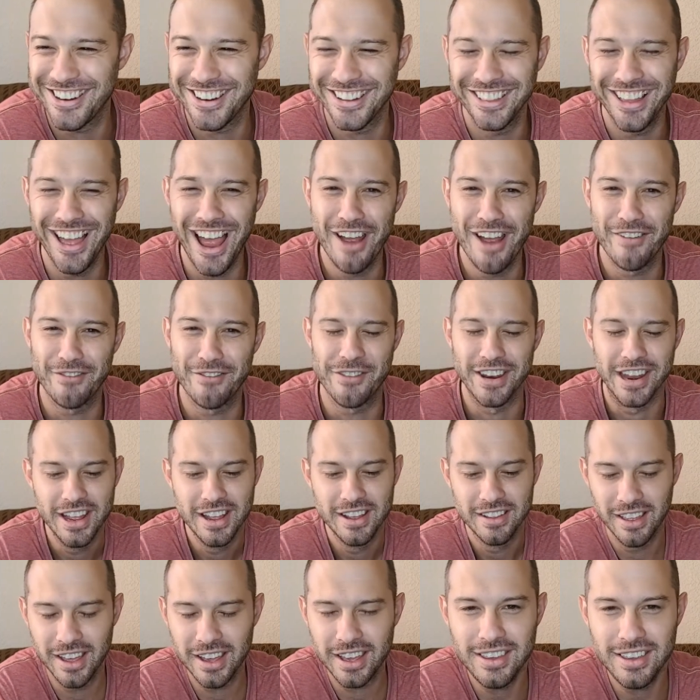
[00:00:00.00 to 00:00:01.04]
he started laughing.
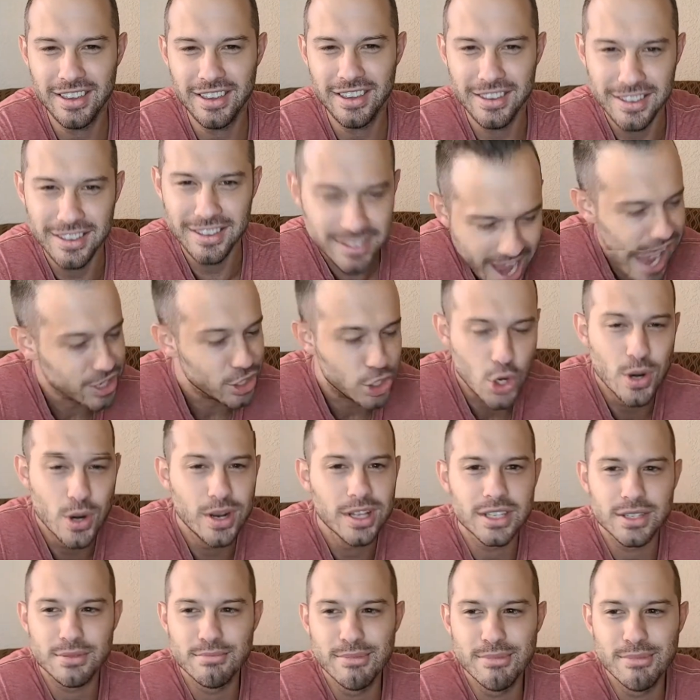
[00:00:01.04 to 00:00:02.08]
Like, yeah,
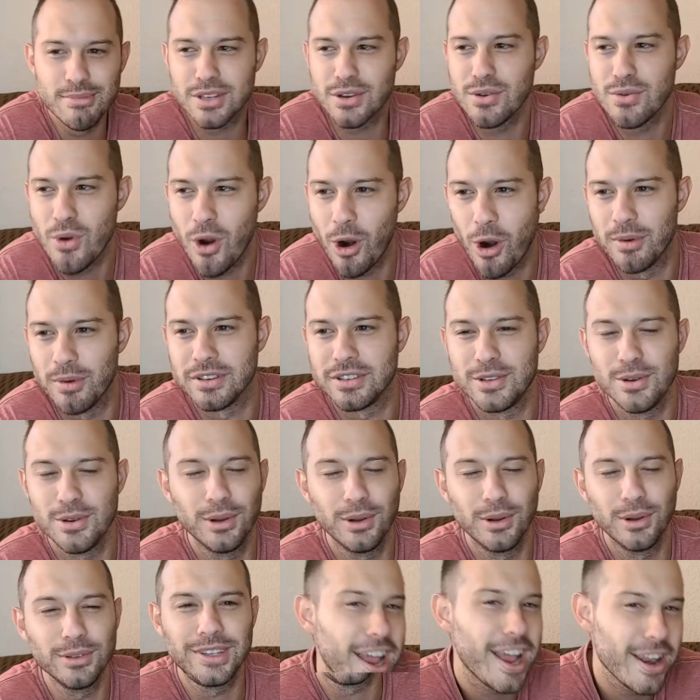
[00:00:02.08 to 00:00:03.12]
dude, it's Mr. Enormous. You
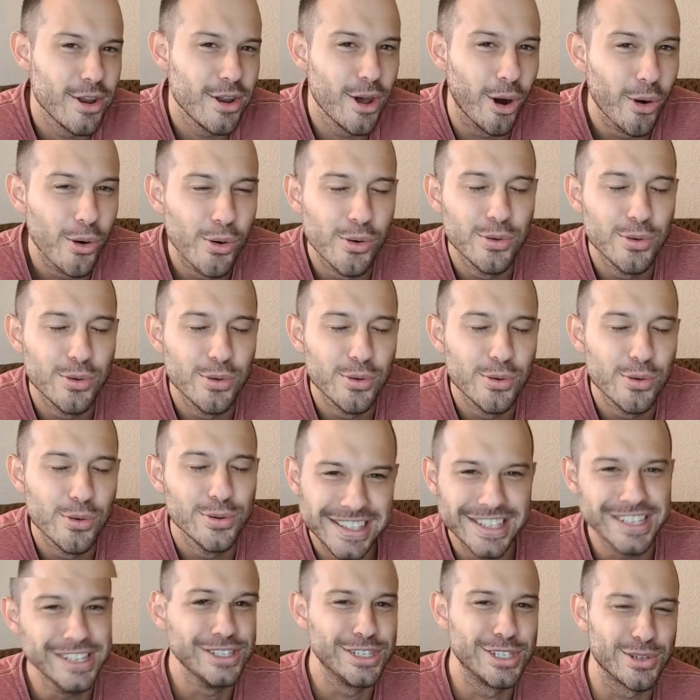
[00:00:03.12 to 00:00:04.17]
don't think I know who's
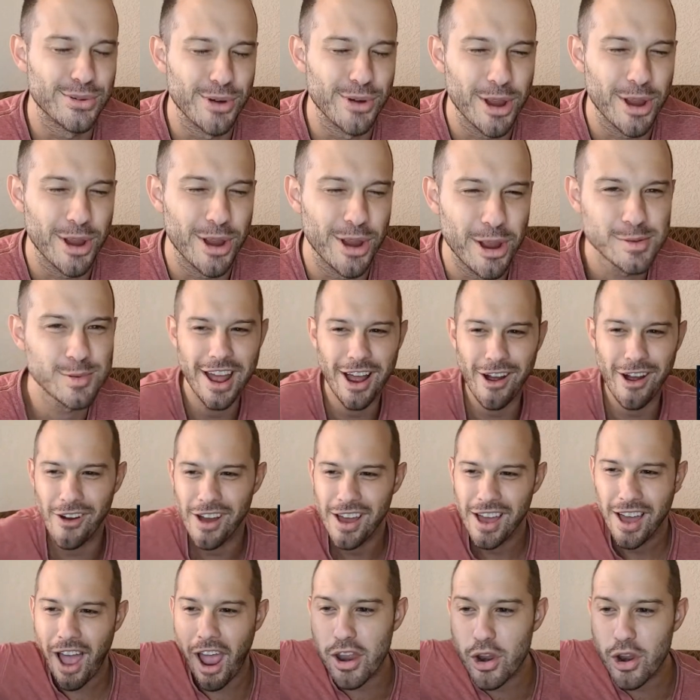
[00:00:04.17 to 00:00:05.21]
in these streams by
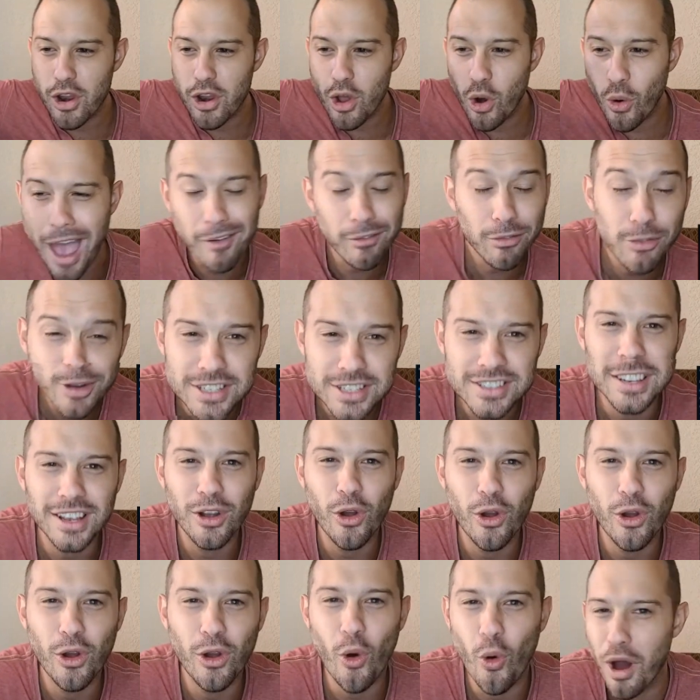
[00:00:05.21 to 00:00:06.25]
now? I know every
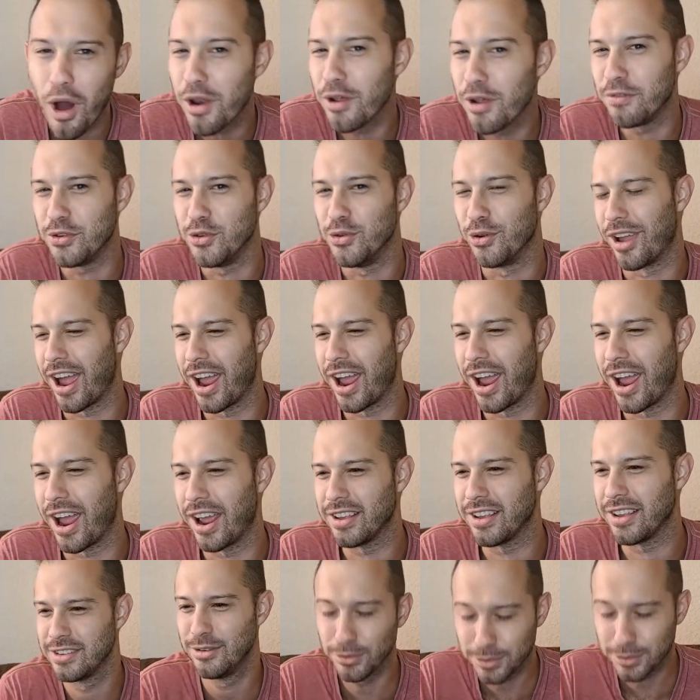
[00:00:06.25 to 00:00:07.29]
single one of you
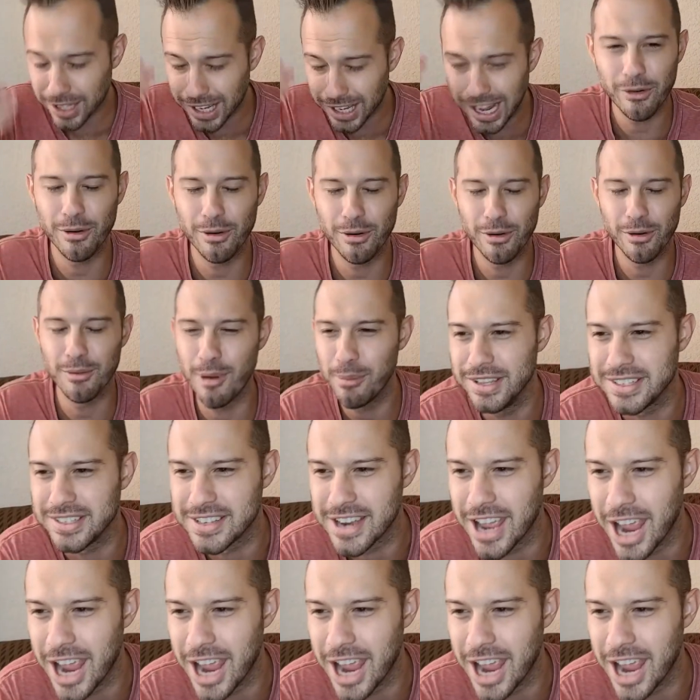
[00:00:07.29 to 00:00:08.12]
guys. You don't think I remember